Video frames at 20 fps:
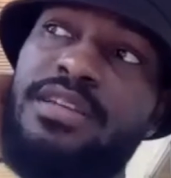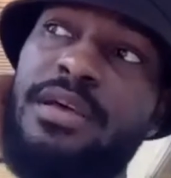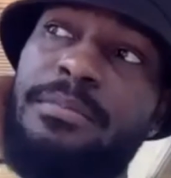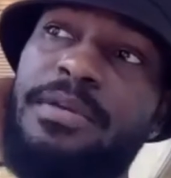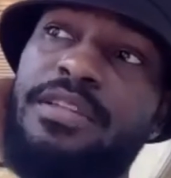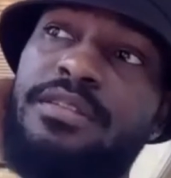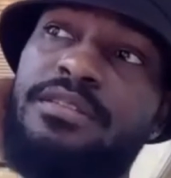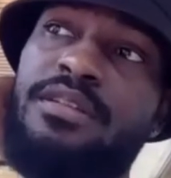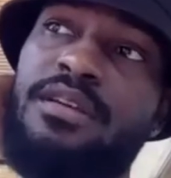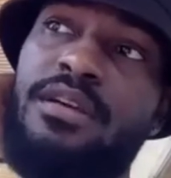I
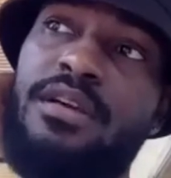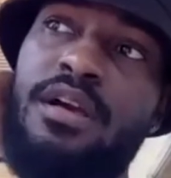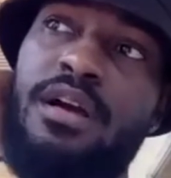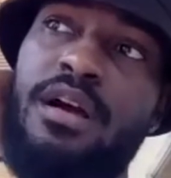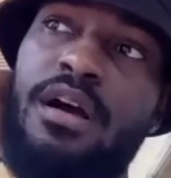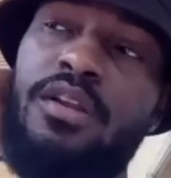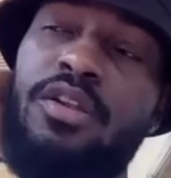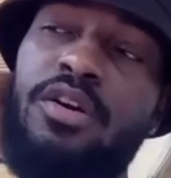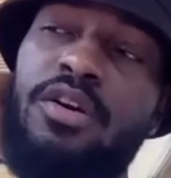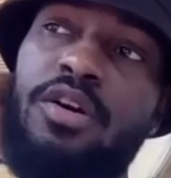mean,
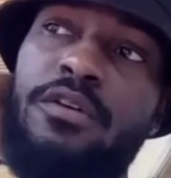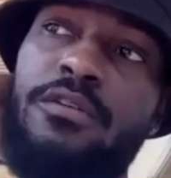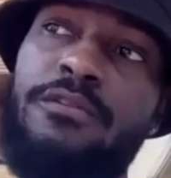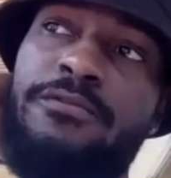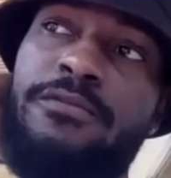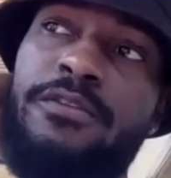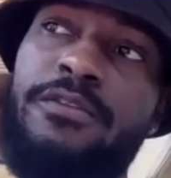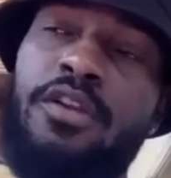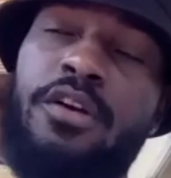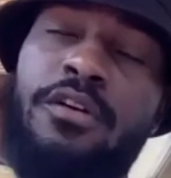a lot of
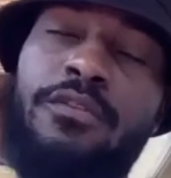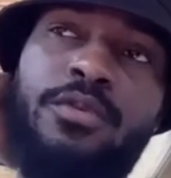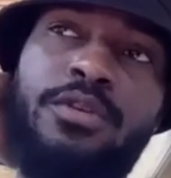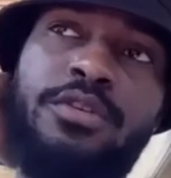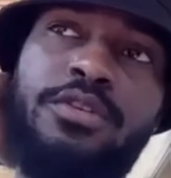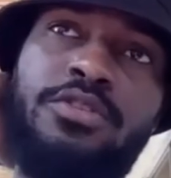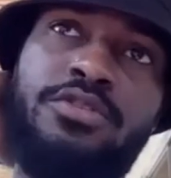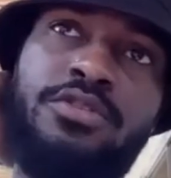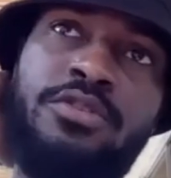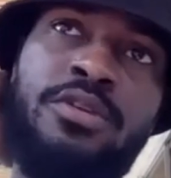what
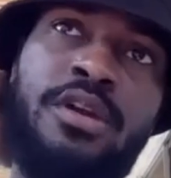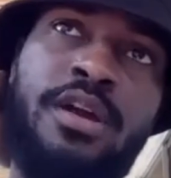you do